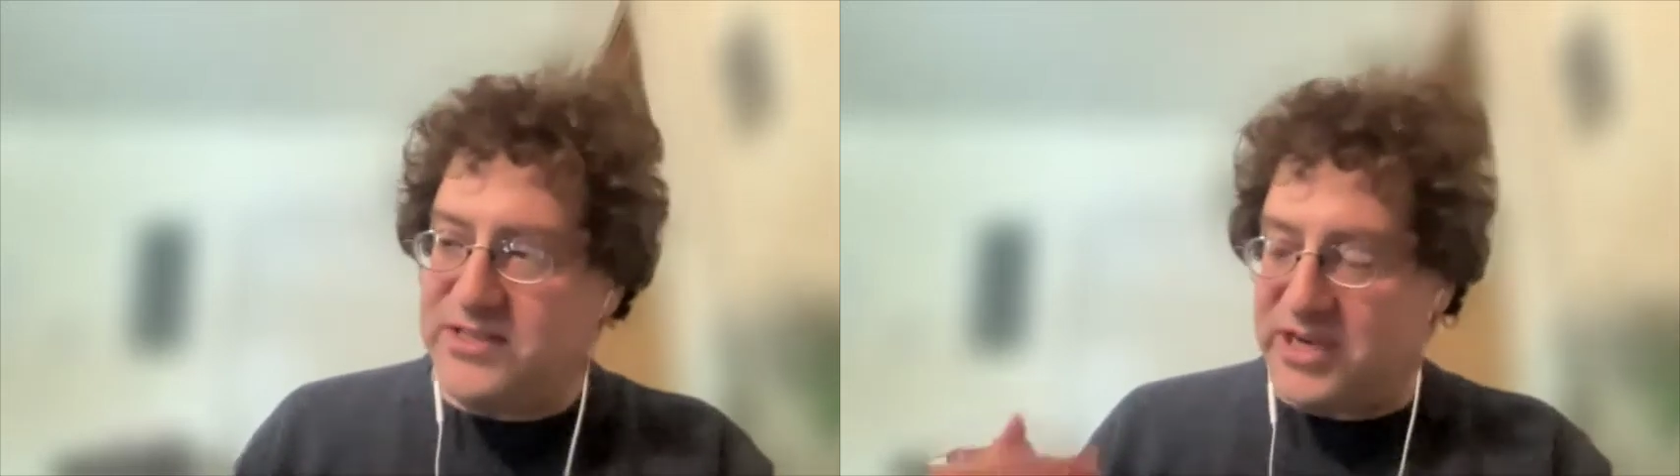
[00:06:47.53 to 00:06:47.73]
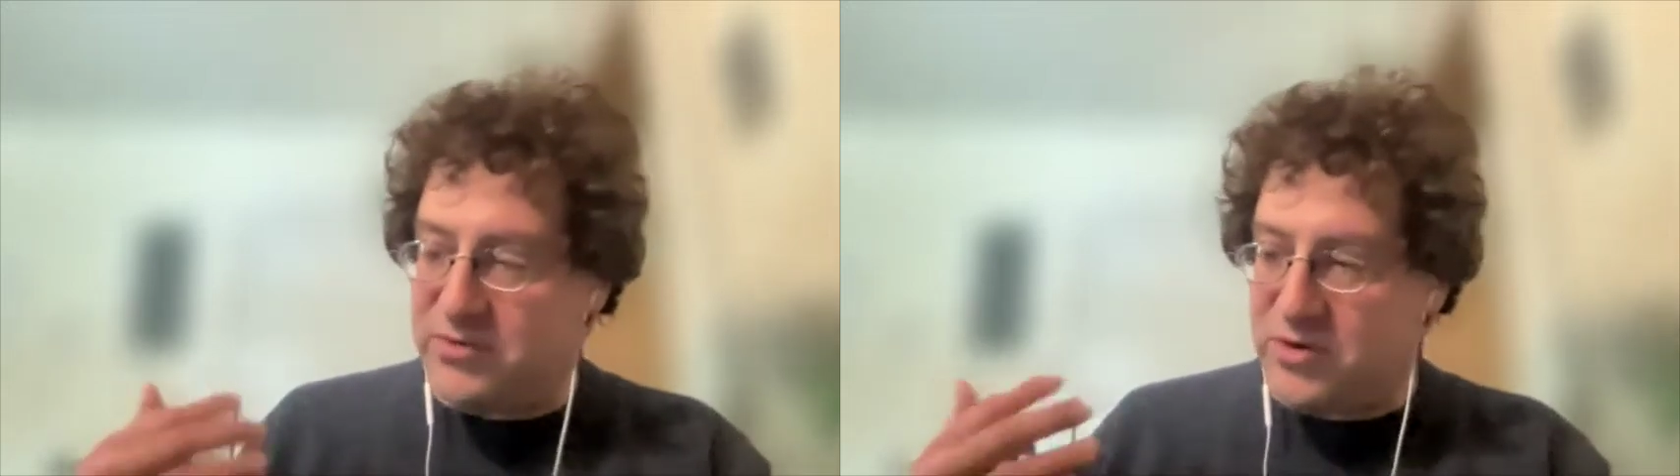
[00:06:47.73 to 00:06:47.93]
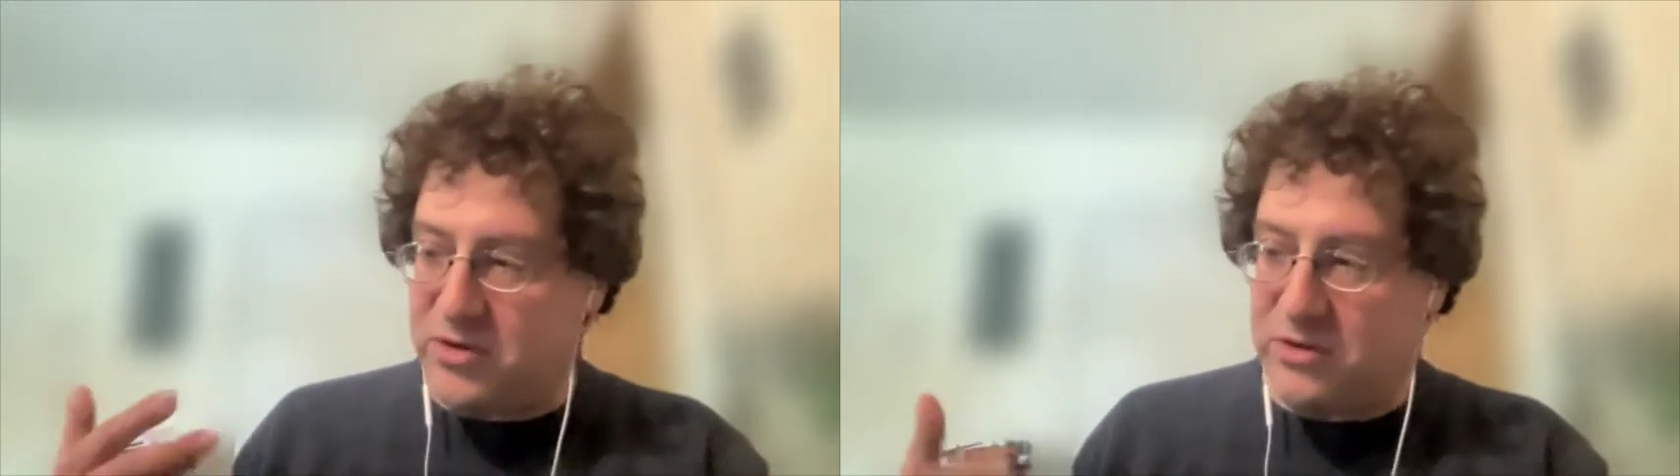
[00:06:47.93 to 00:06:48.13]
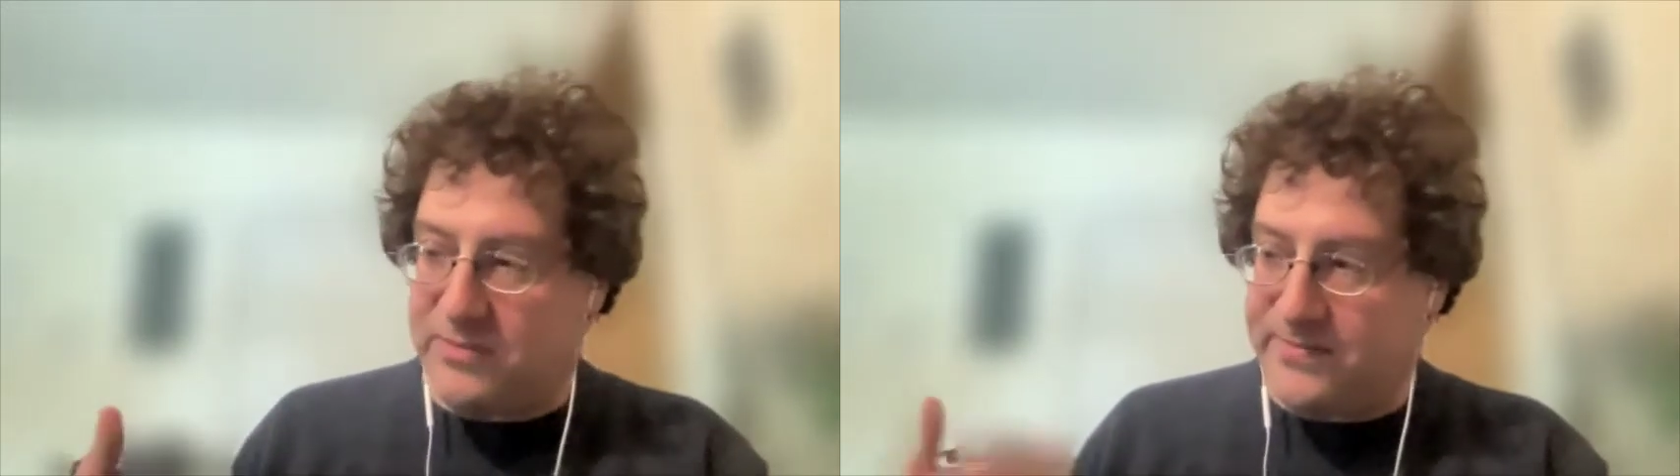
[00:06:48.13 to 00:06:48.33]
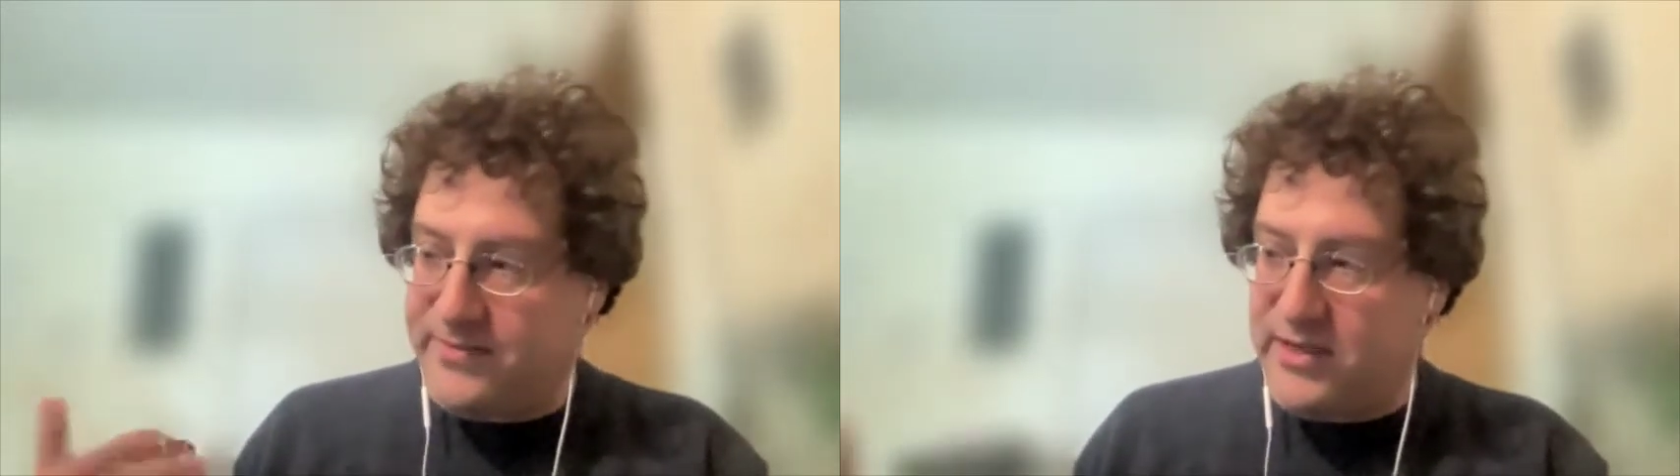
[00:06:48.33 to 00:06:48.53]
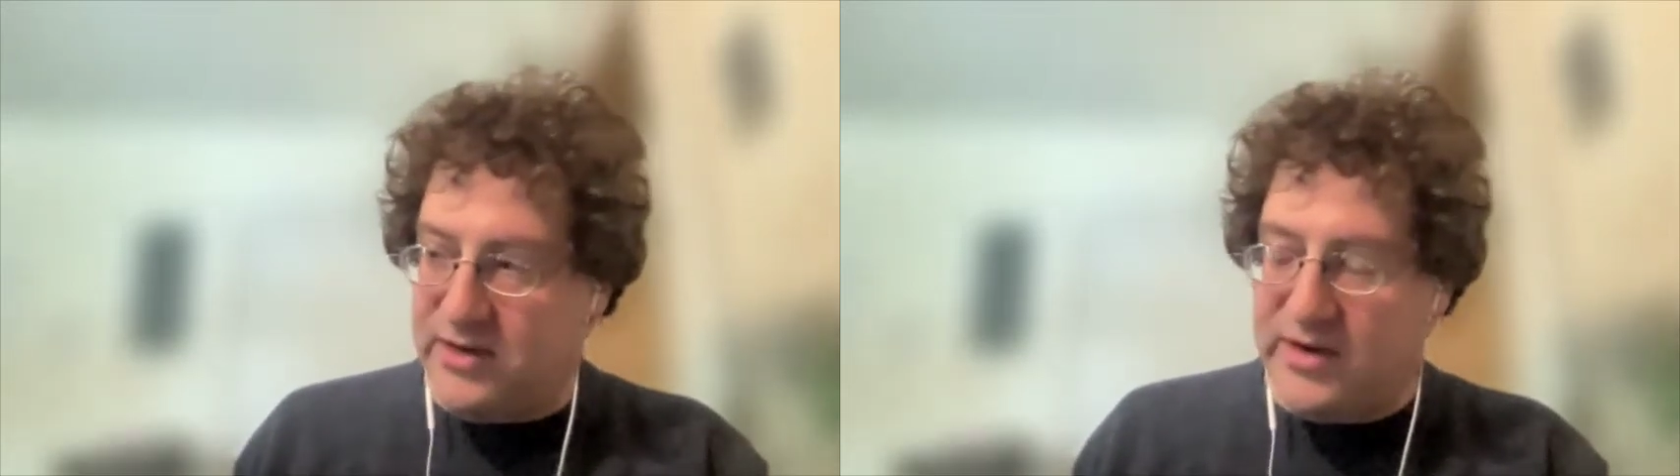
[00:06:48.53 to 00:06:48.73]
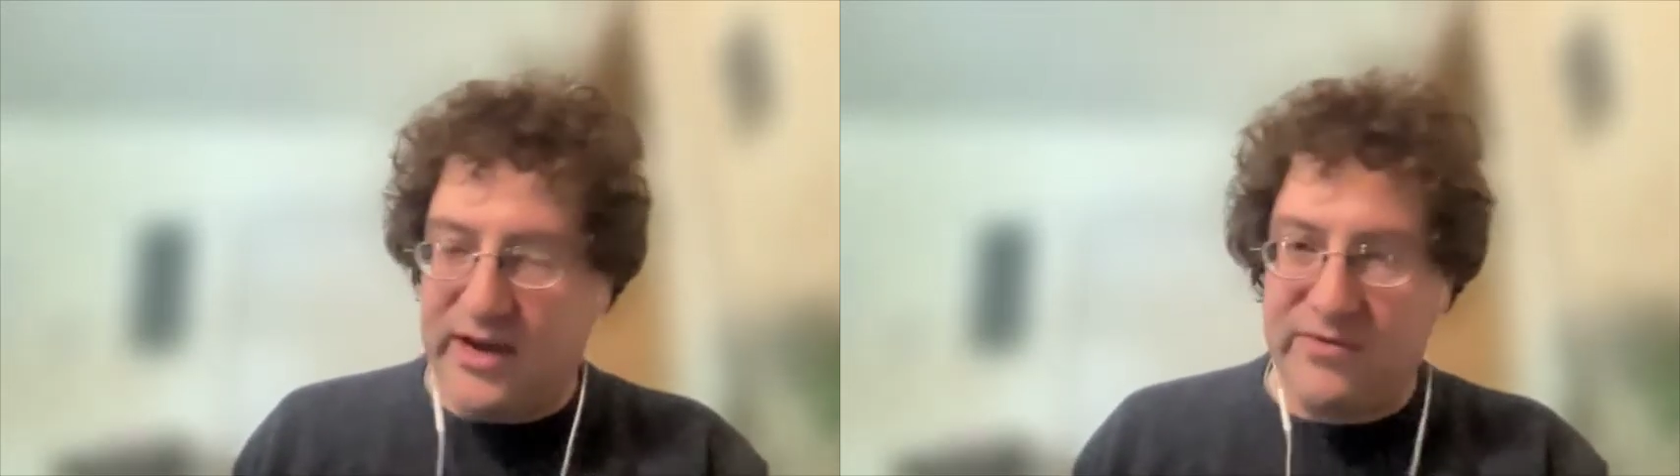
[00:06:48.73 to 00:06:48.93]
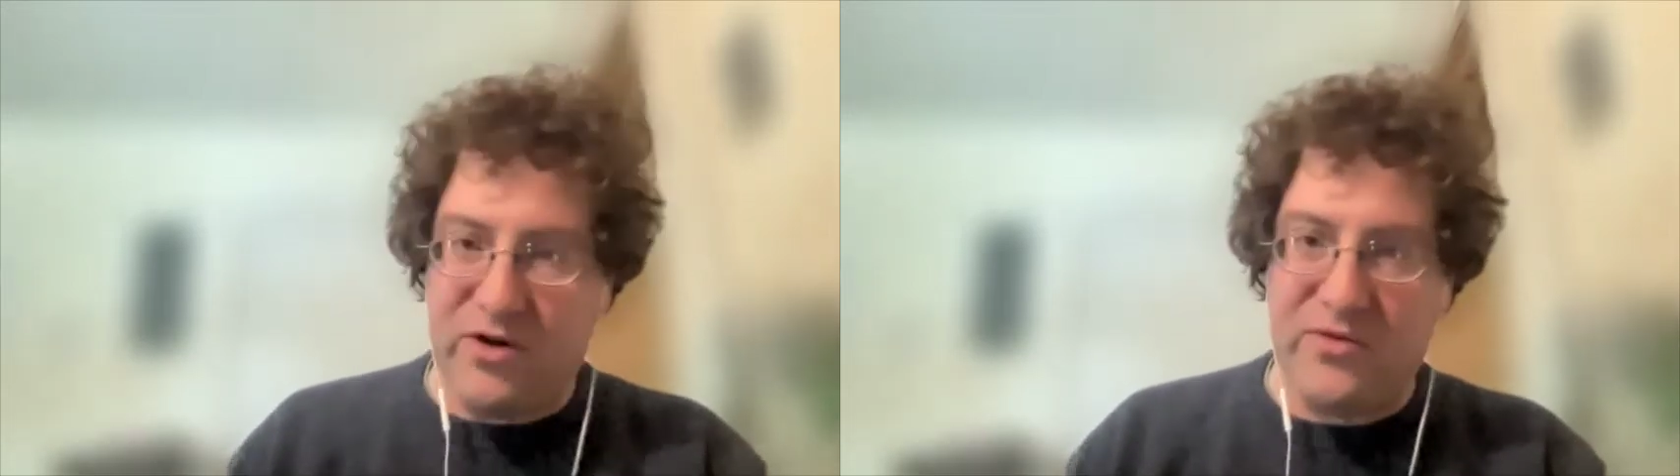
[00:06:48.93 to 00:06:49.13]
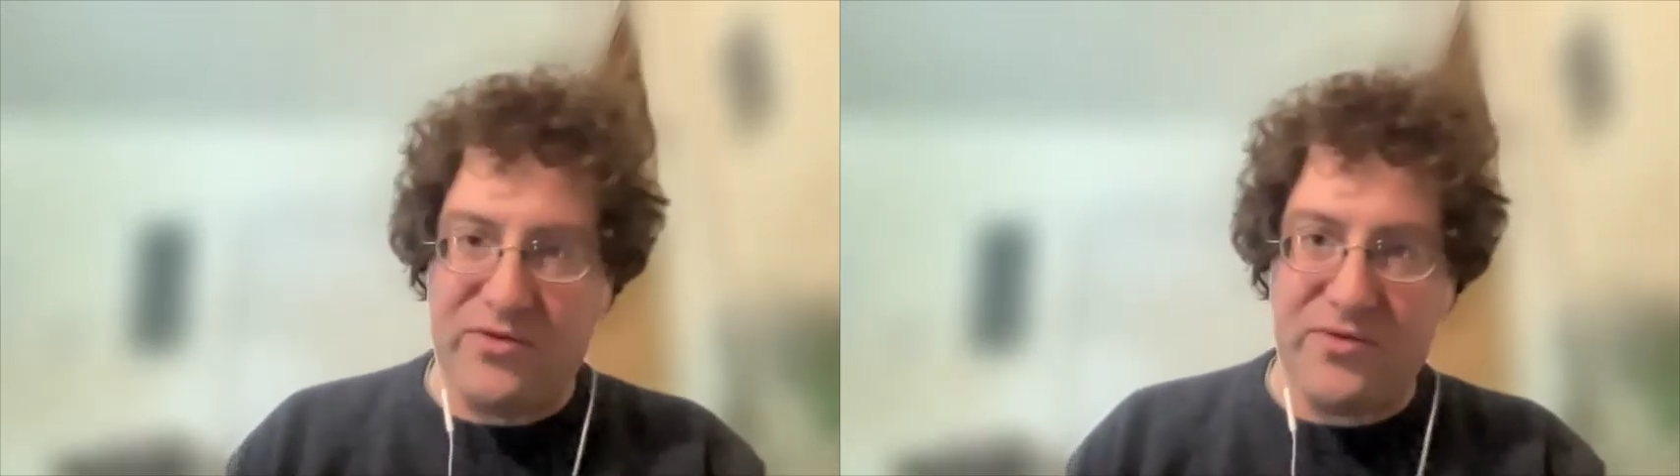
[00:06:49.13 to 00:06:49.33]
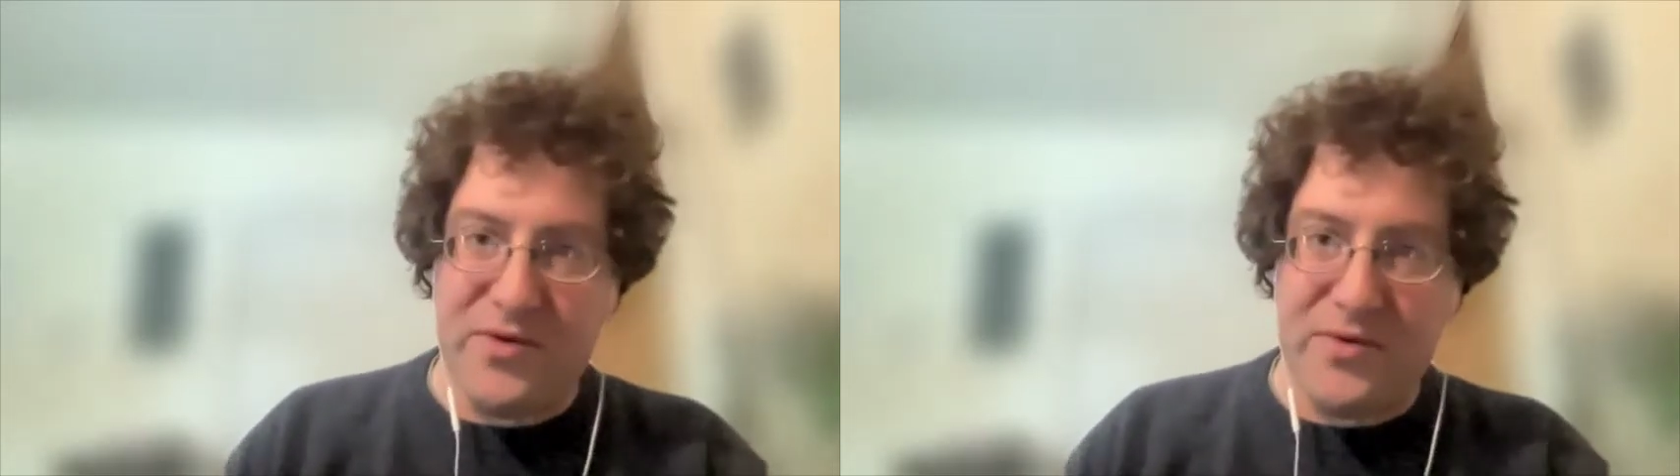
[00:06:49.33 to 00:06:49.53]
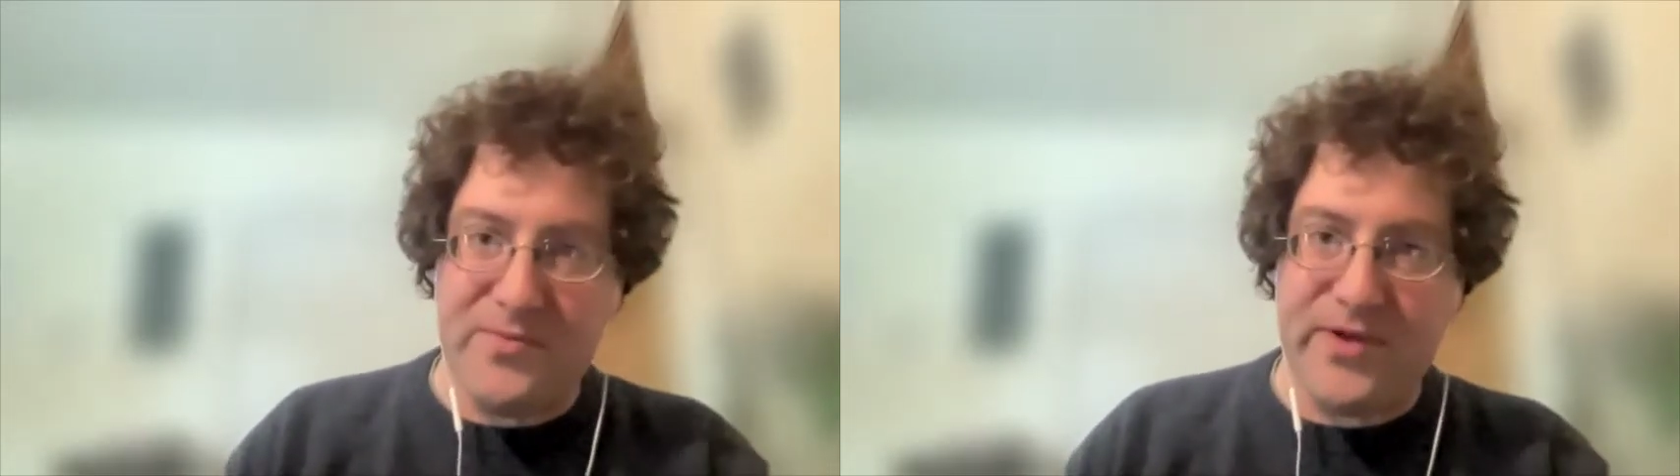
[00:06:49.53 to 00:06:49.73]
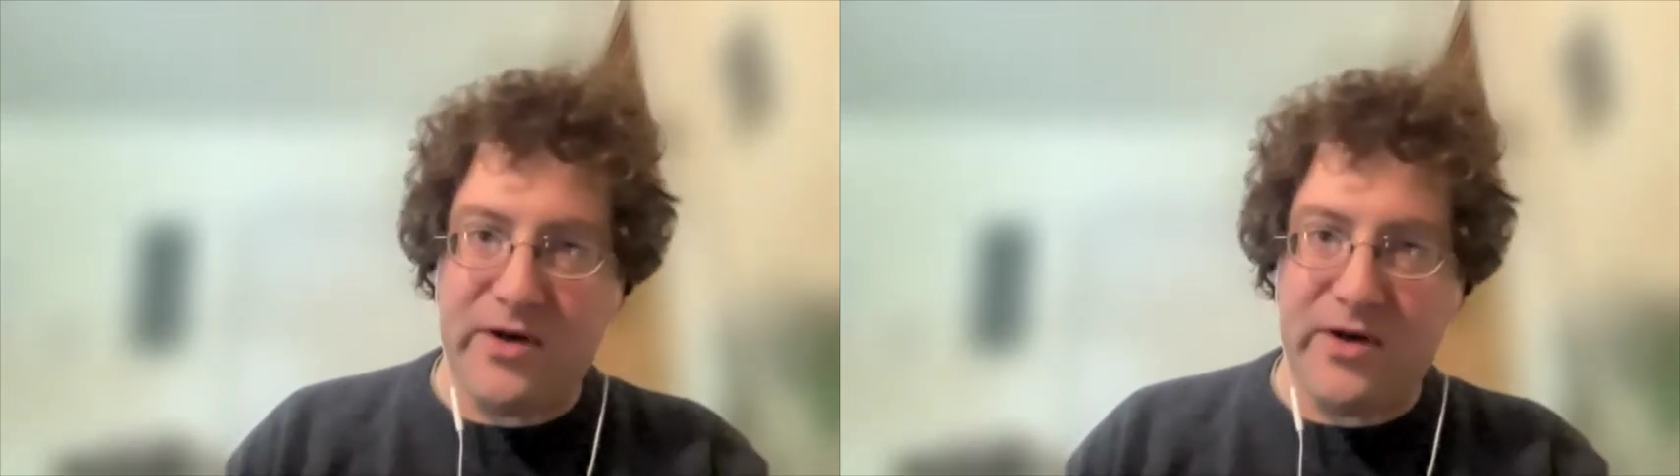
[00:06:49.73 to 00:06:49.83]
general kind of overview.